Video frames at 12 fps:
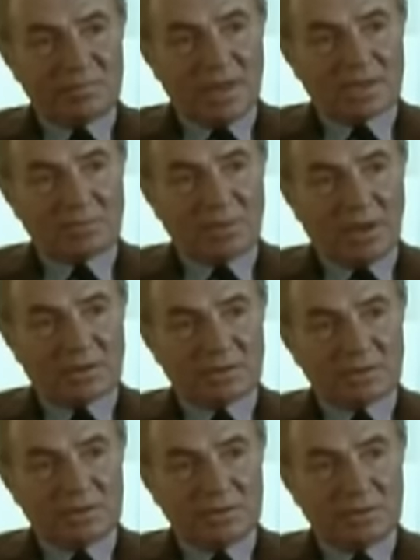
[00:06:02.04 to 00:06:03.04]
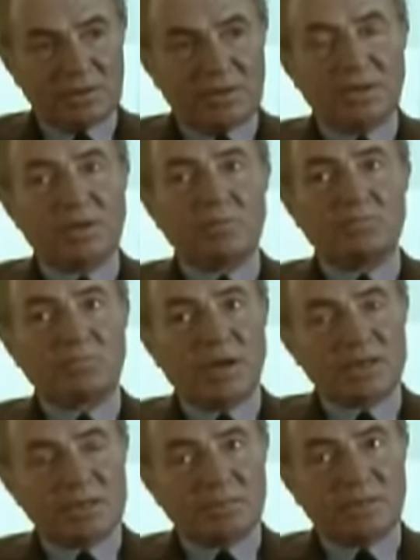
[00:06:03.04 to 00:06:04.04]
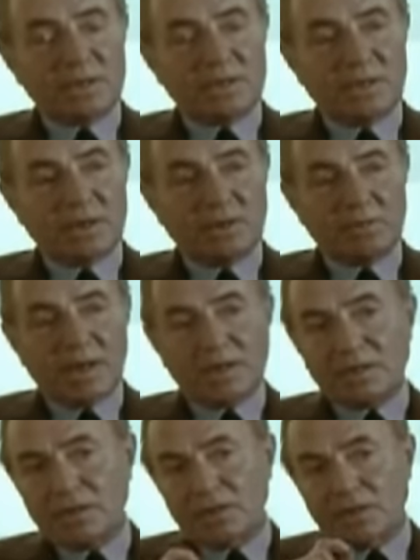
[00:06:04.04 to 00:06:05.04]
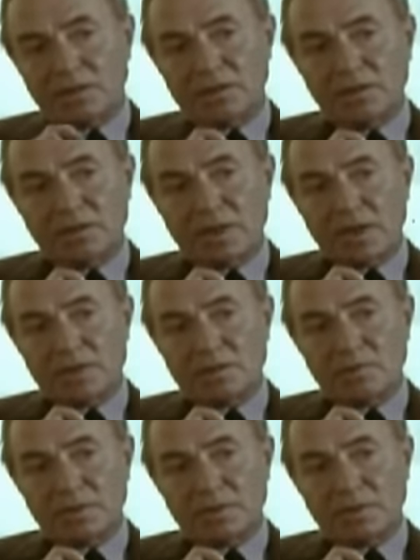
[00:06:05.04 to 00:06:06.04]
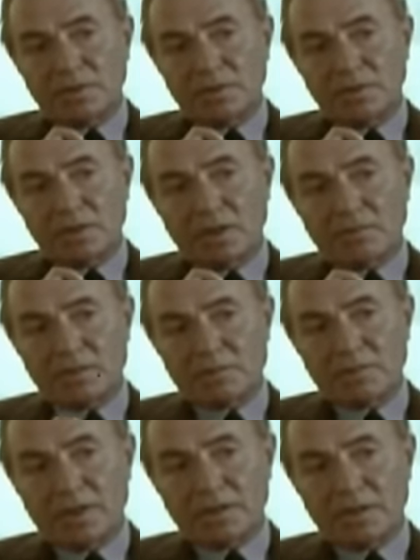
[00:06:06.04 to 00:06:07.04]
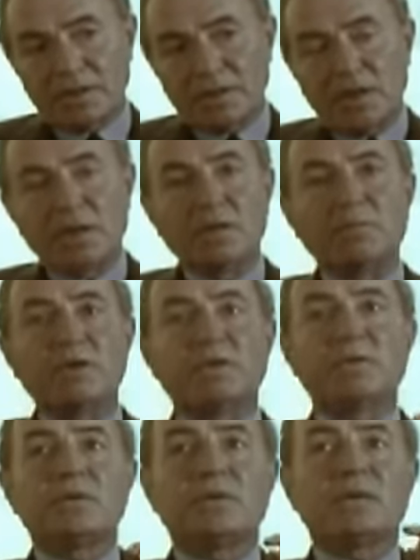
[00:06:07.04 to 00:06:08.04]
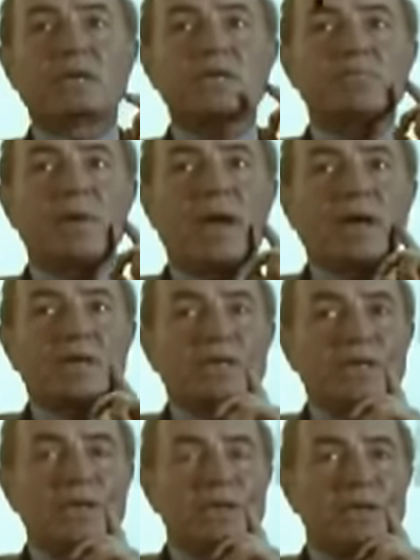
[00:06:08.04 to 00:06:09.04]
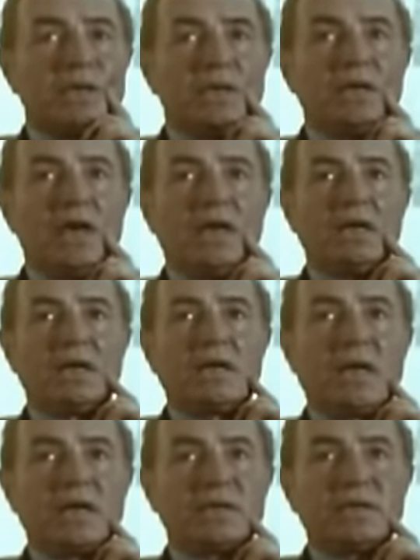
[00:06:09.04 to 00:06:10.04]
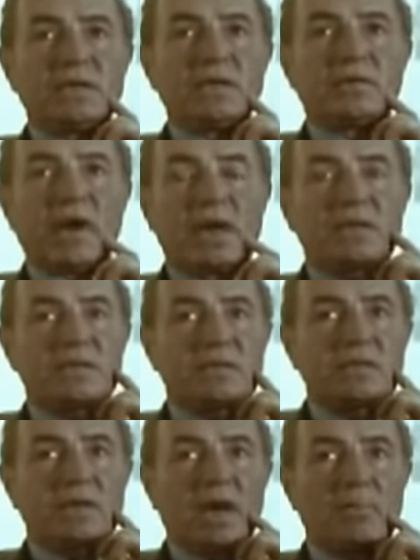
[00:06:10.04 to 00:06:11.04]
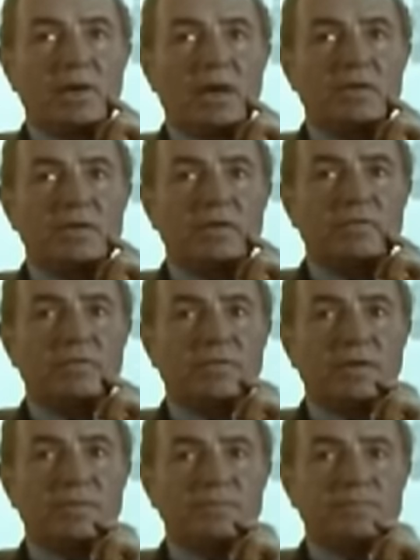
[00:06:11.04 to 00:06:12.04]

amount. Possibly Terry Rattigan and Tony Asquith, and that was about it. But you didn't expect any anything great to come out of um,